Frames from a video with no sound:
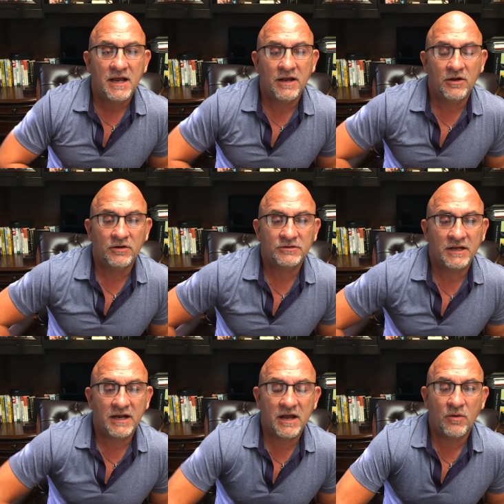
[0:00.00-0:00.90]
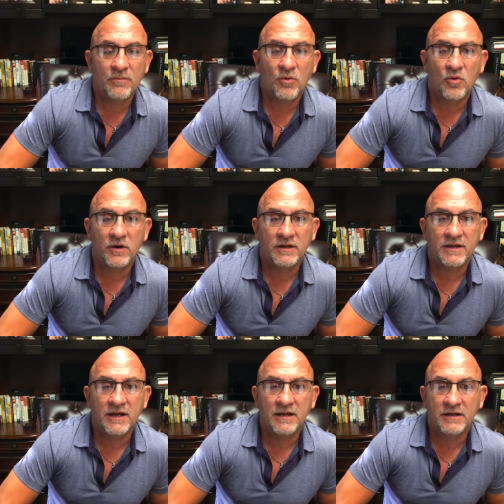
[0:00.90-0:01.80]
and understand how important
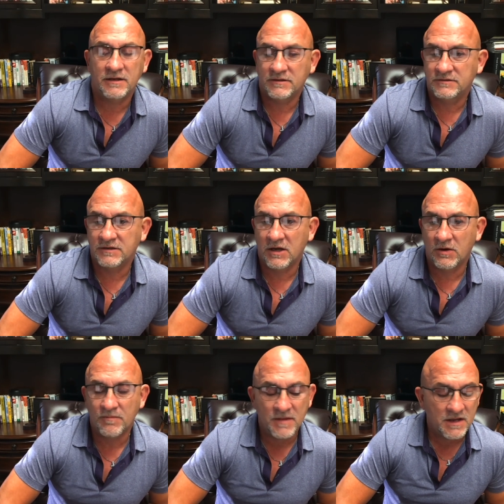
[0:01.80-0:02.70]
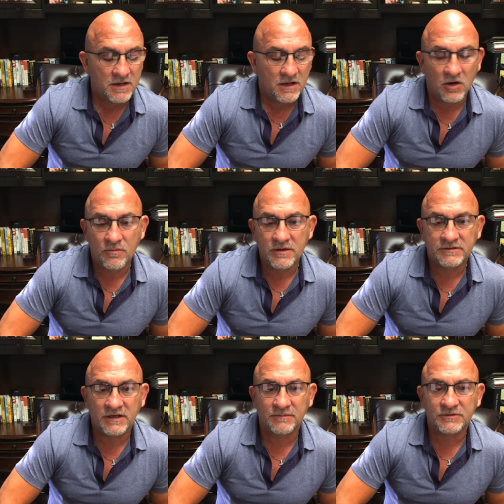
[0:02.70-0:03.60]
that it is. So hope
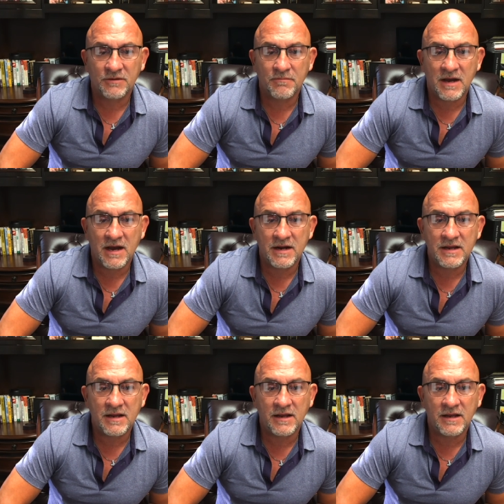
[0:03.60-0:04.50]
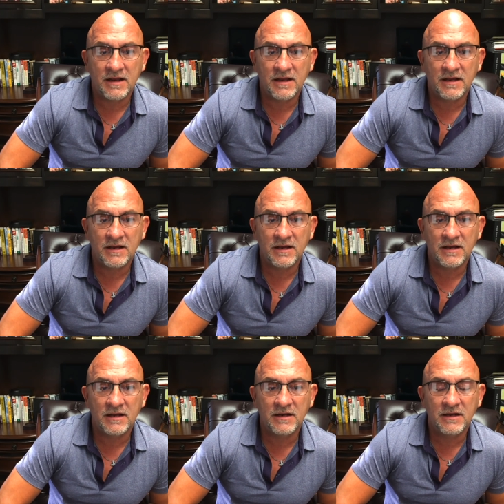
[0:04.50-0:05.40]
this helps somebody,
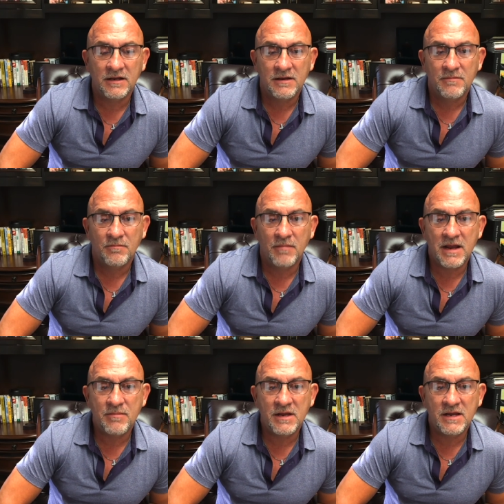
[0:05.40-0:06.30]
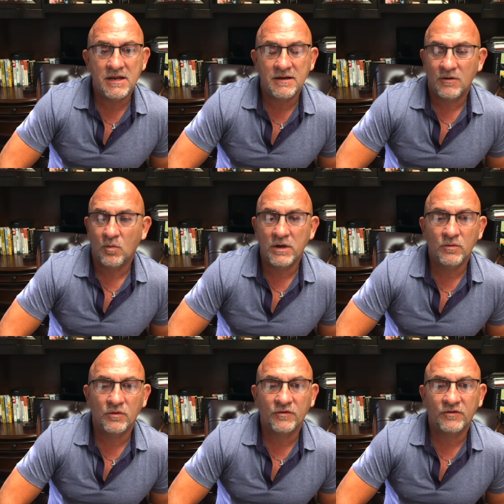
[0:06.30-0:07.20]
and maybe we
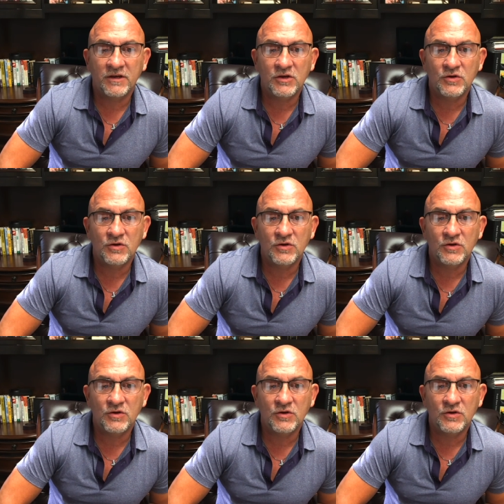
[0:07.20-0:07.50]
will see